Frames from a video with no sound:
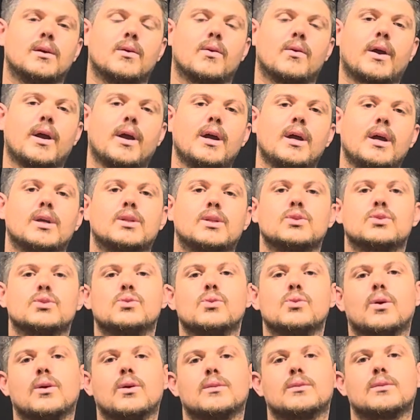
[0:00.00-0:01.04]
Okay, it is
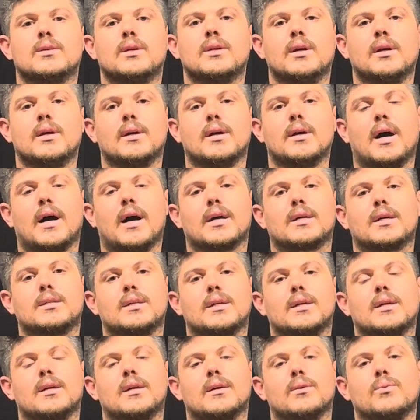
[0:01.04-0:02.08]
not
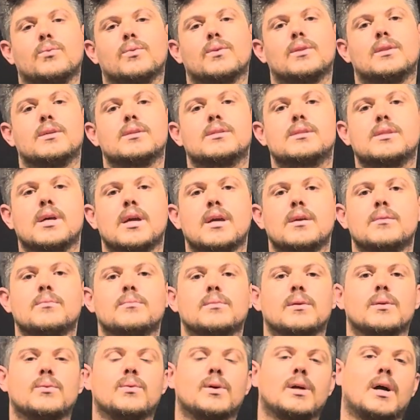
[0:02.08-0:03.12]
acting with the
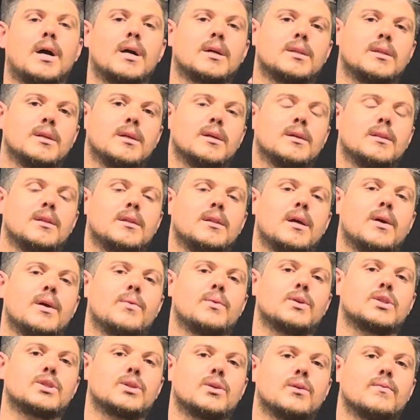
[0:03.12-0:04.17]
same, well, acting in the
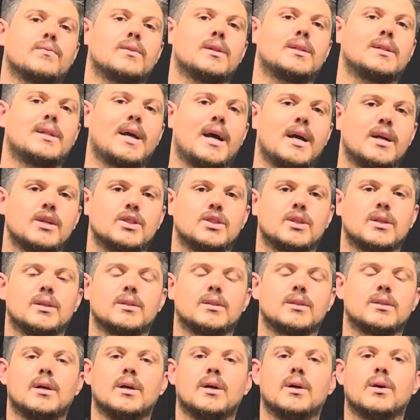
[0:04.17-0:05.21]
direction of the tangent